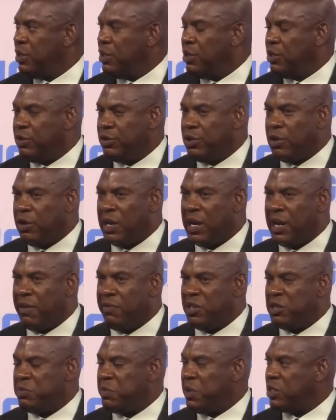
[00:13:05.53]
who don't have
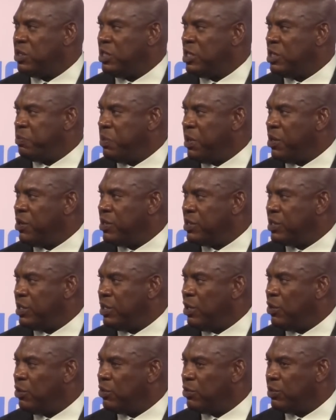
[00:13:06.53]
as much experience and
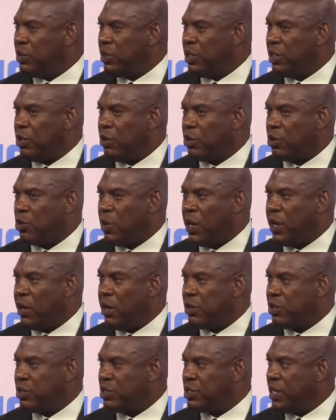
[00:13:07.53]
don't don't quite
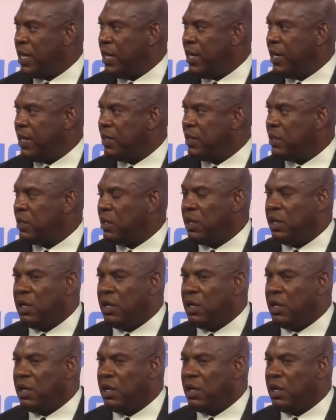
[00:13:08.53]
understand.